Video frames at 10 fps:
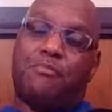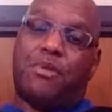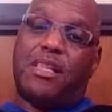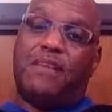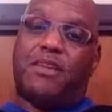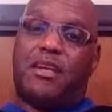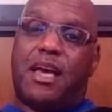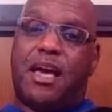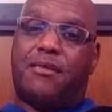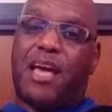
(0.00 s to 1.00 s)
believe it or
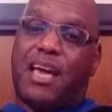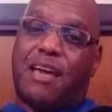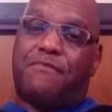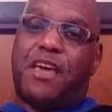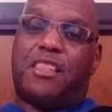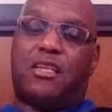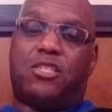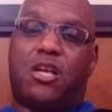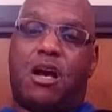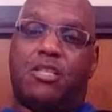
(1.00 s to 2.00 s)
not, I got faith in the
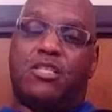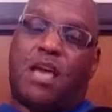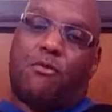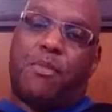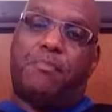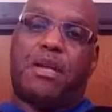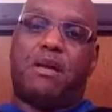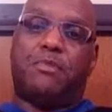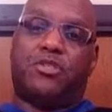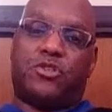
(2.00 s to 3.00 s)
Chargers. That would be my
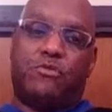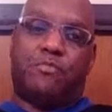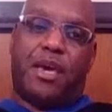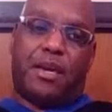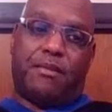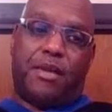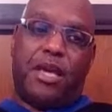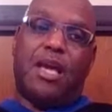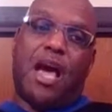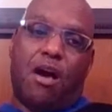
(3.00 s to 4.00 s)
number 2 pick.
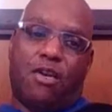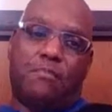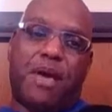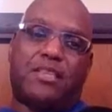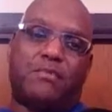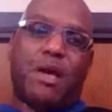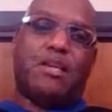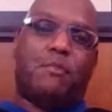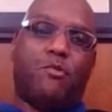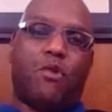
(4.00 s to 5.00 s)
I'll get back to my
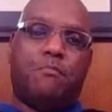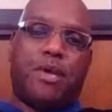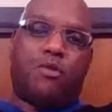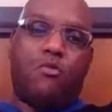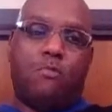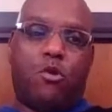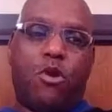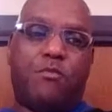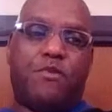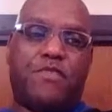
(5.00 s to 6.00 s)
number 1 pick, who I'm
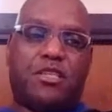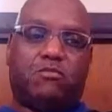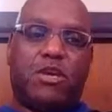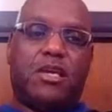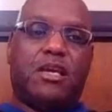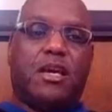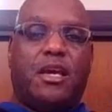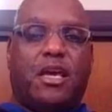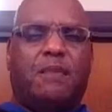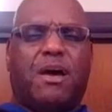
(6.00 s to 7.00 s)
going with this week,
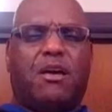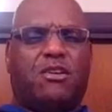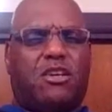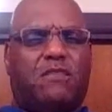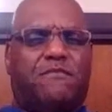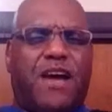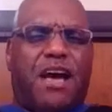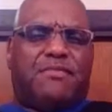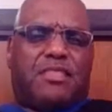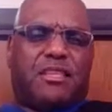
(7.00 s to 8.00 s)
in about a good
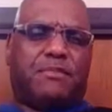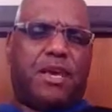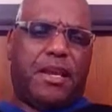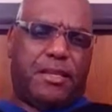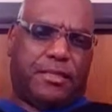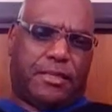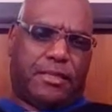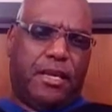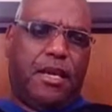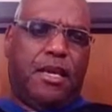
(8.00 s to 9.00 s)
5-6
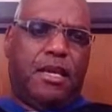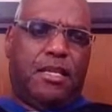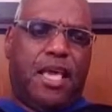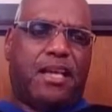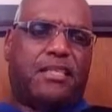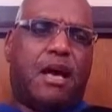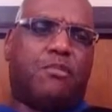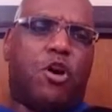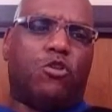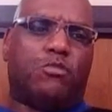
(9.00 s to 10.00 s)
minutes. Next
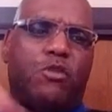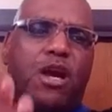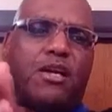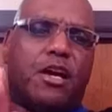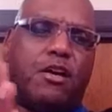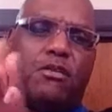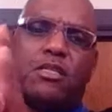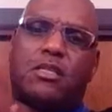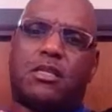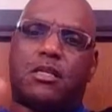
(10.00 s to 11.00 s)
up, Colts
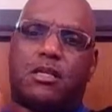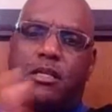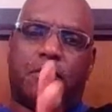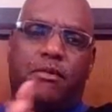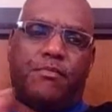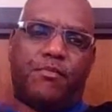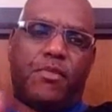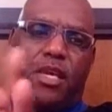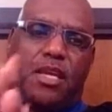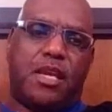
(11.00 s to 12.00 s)
Broncos.
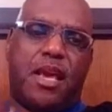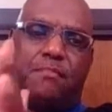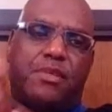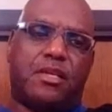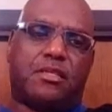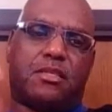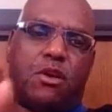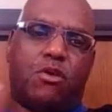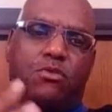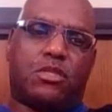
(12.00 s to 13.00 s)
Indianapolis
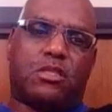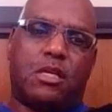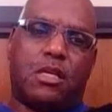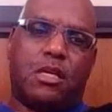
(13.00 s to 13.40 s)
Colts